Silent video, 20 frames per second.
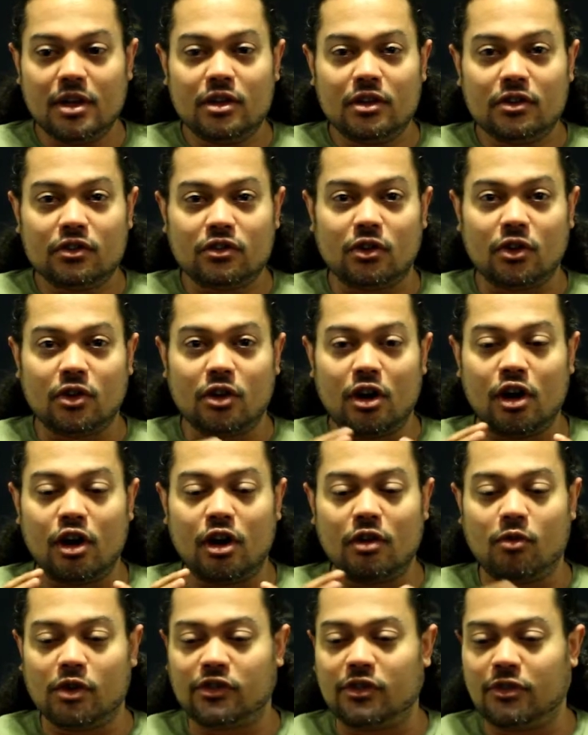So,
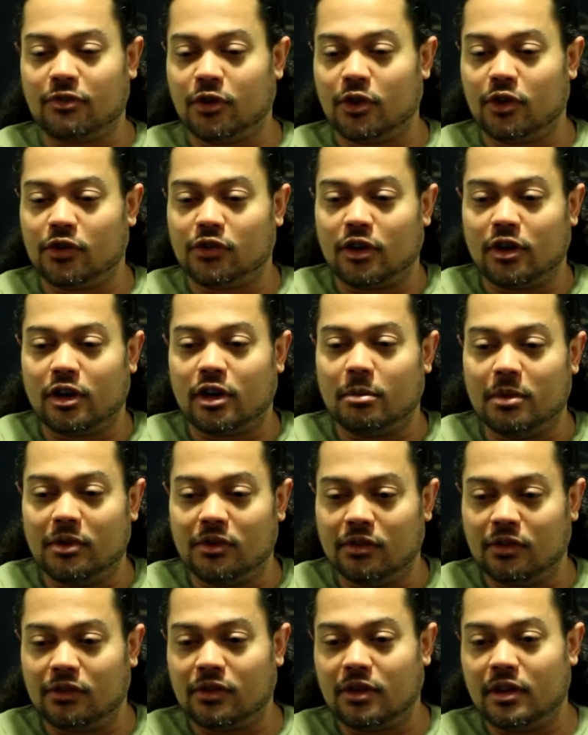Irv, what's the first order of
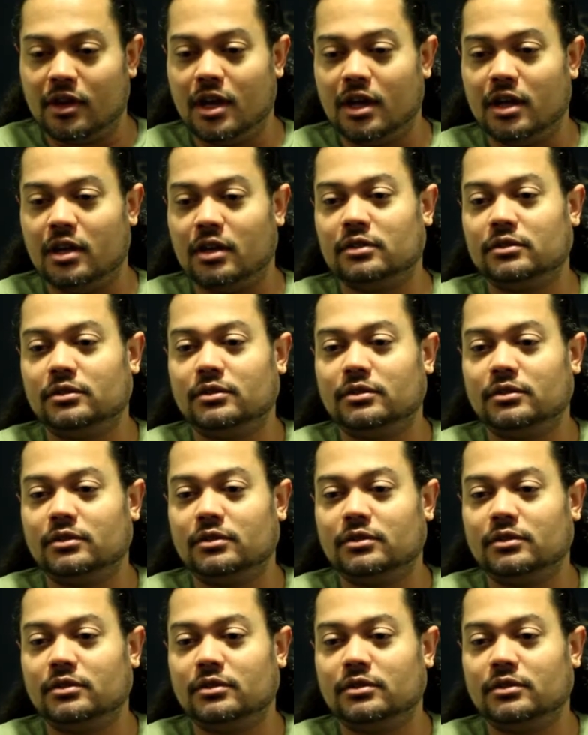business today?